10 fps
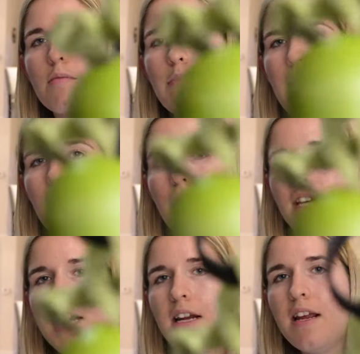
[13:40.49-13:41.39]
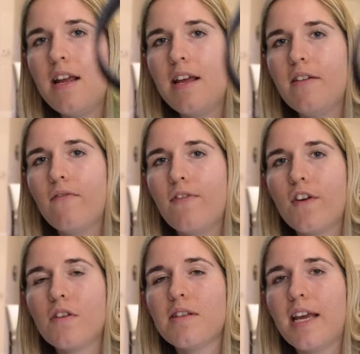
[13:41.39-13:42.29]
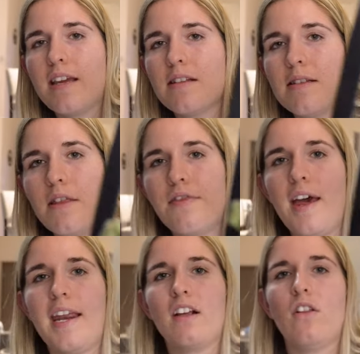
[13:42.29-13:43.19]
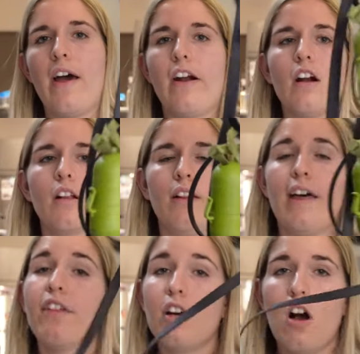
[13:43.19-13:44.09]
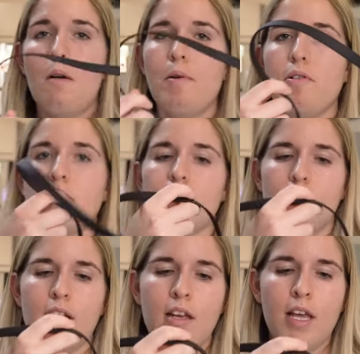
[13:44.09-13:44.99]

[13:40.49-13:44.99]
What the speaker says: Biothane feels like a synthetic leather almost.